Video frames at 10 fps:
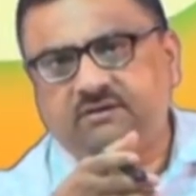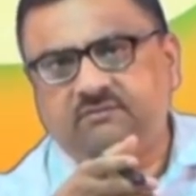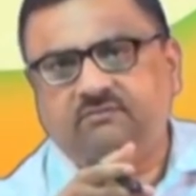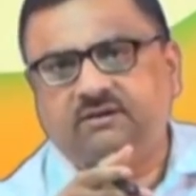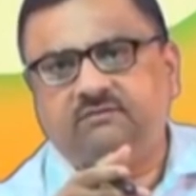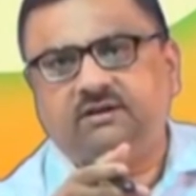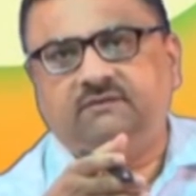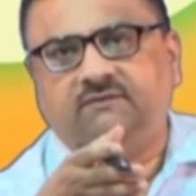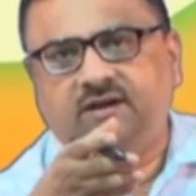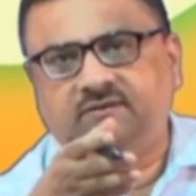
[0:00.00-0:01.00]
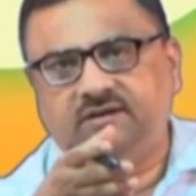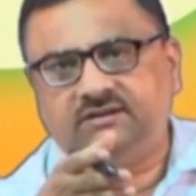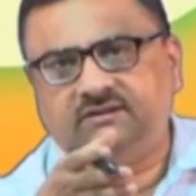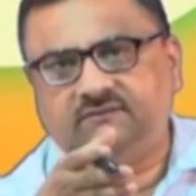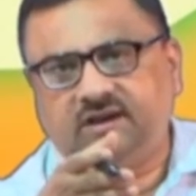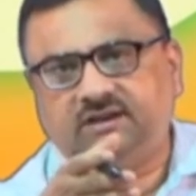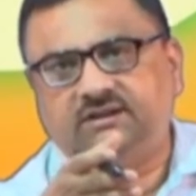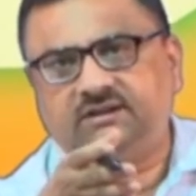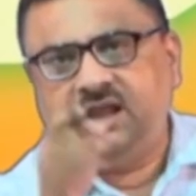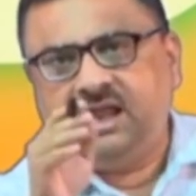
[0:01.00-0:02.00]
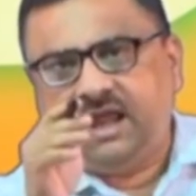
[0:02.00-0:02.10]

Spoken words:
where when we defined friction factor,